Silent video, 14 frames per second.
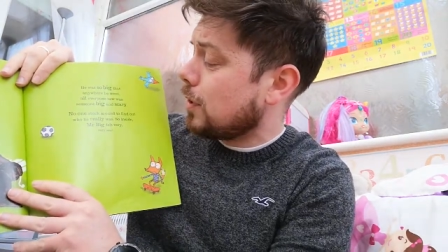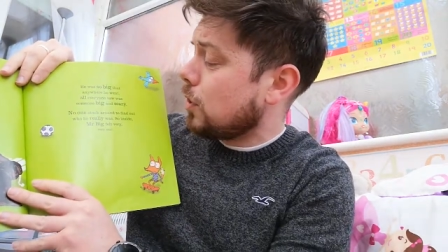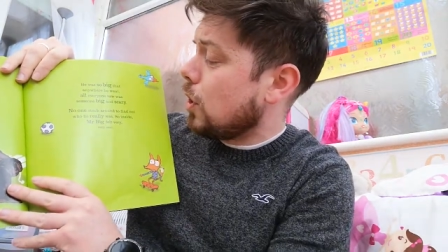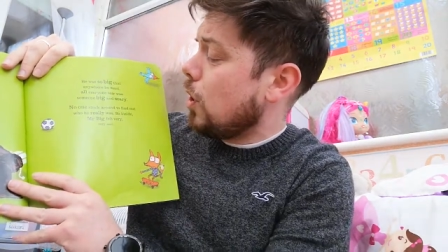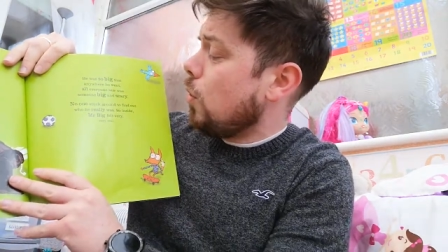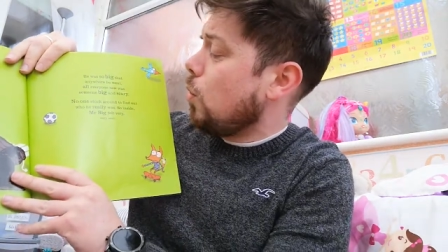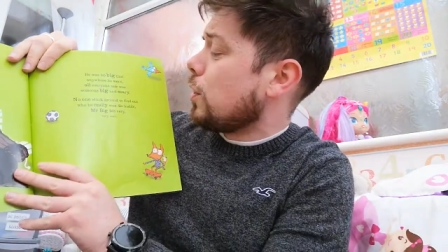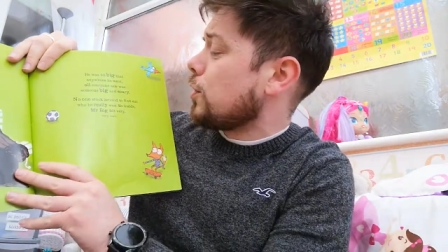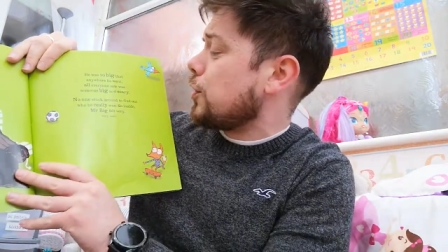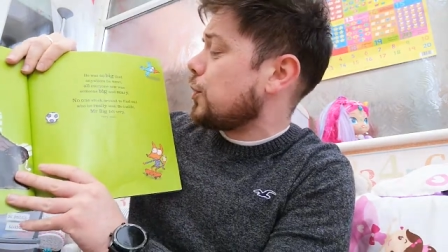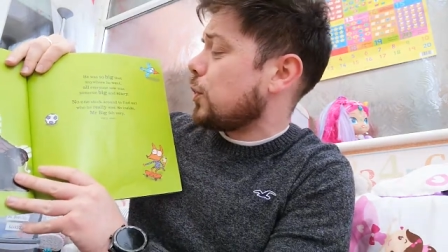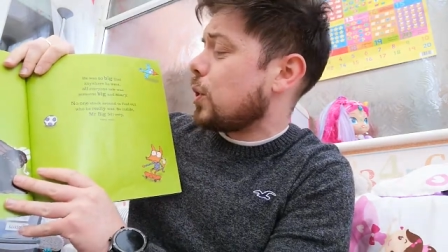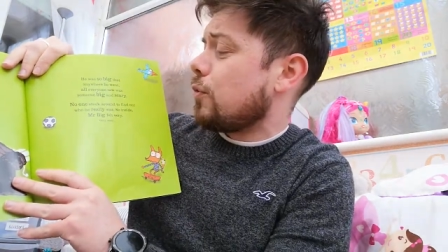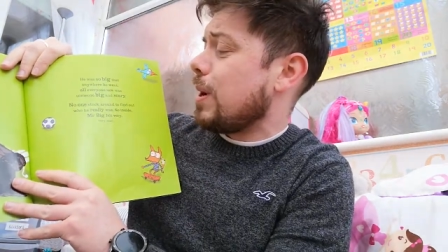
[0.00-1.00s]
No one
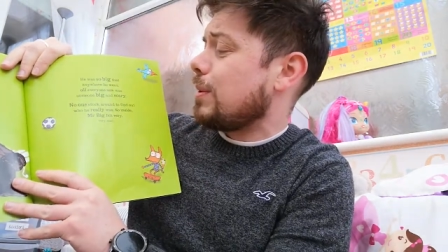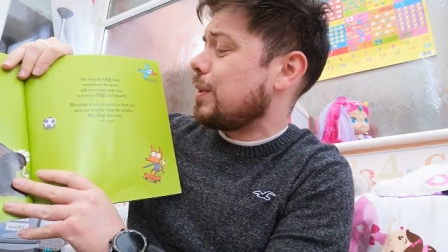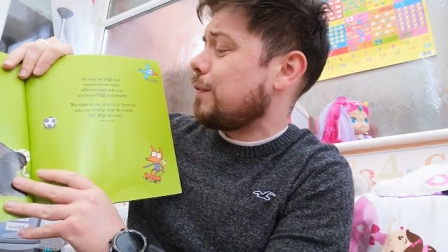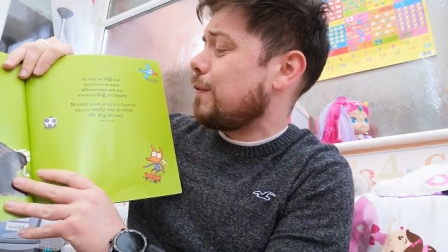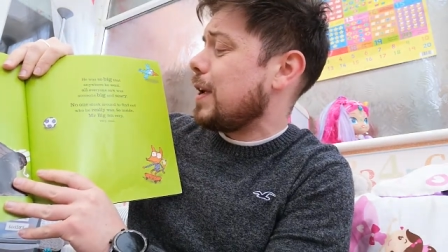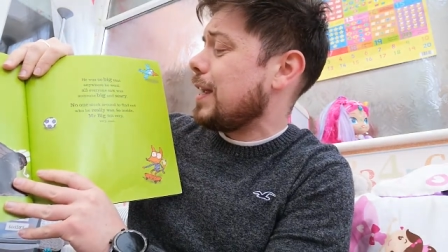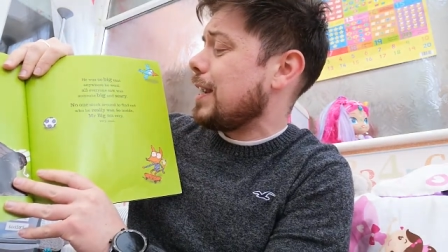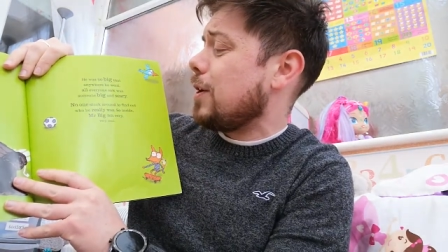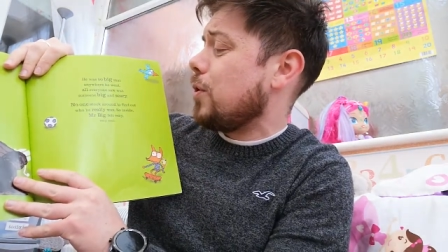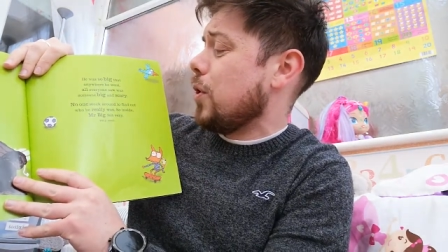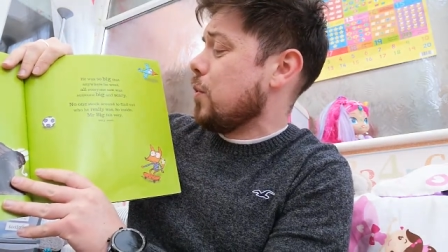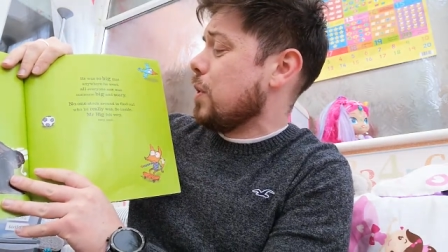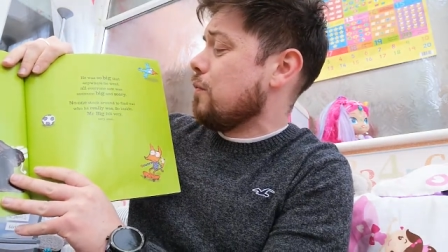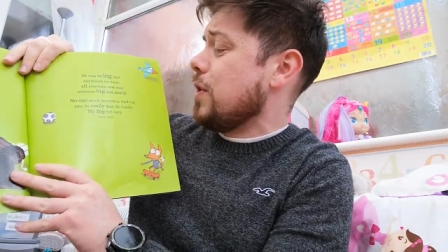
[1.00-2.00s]
stuck around to find
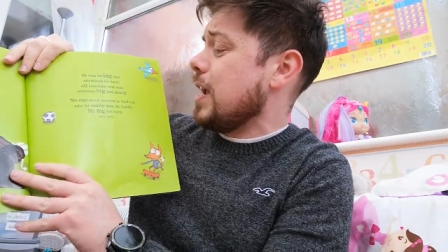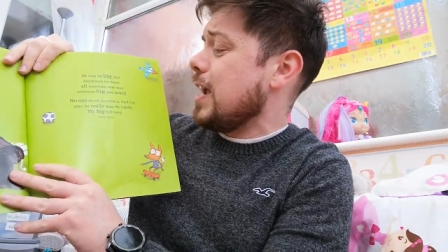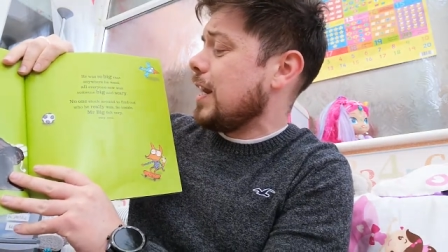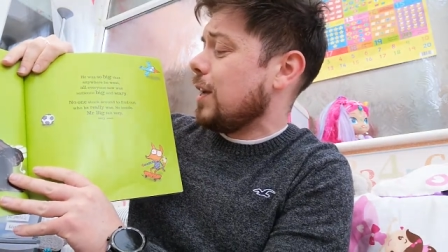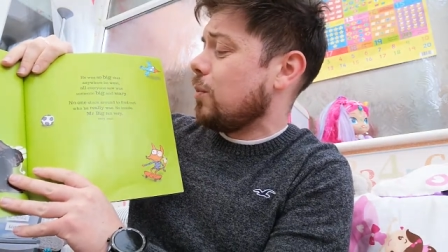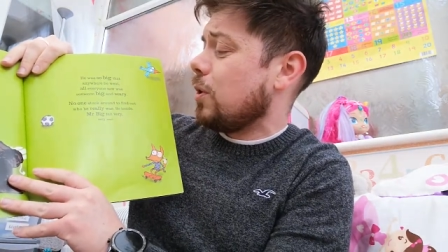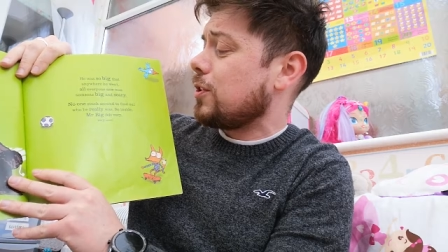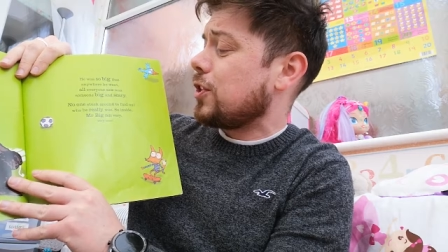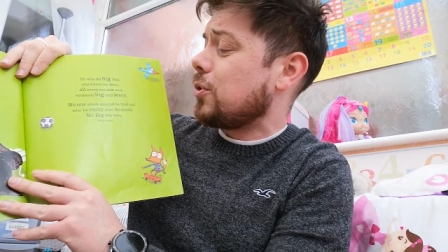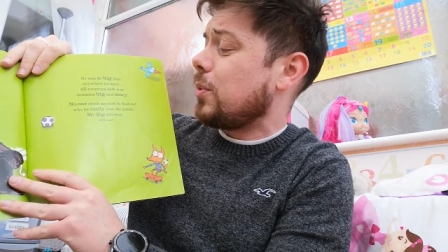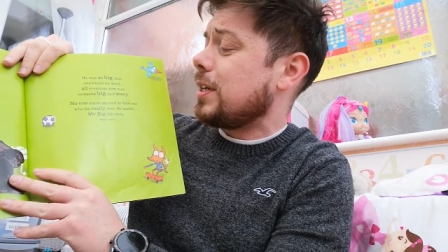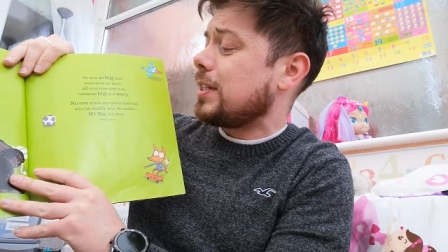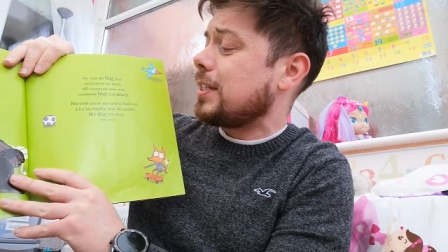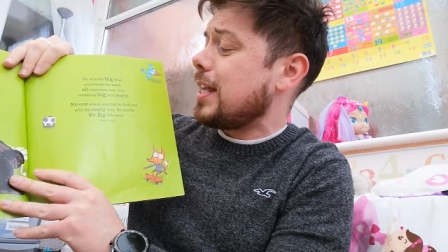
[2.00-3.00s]
out who he really was,
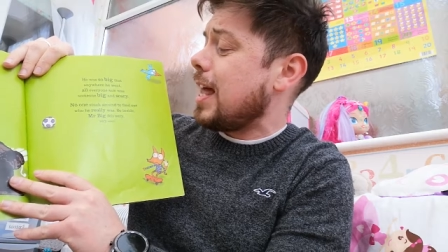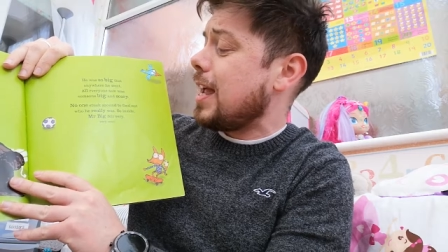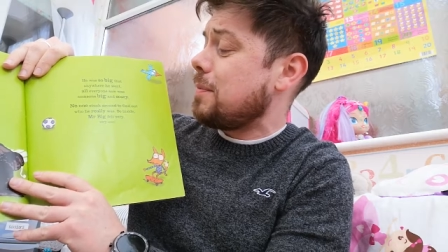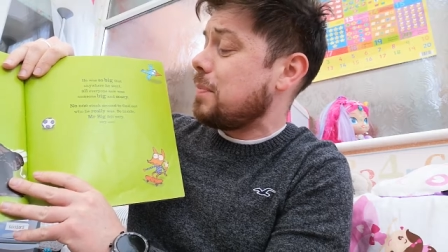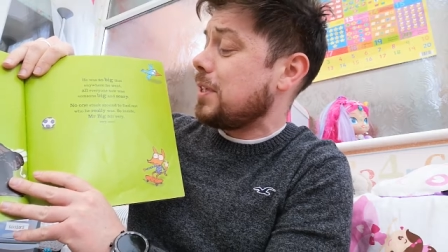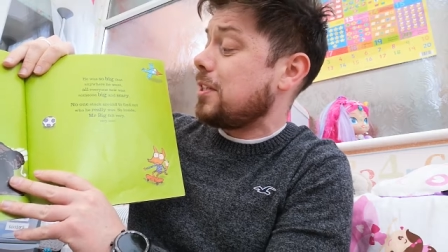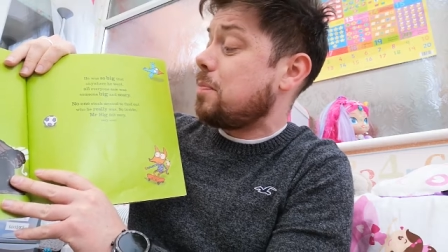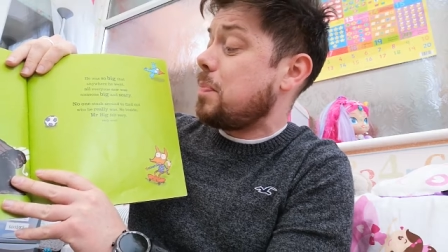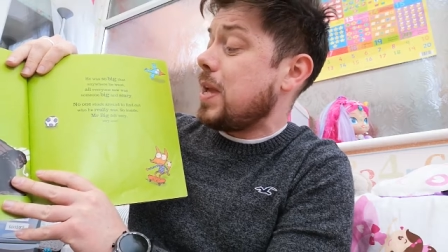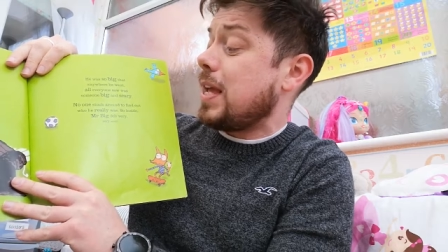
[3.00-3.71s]
so inside, Mr.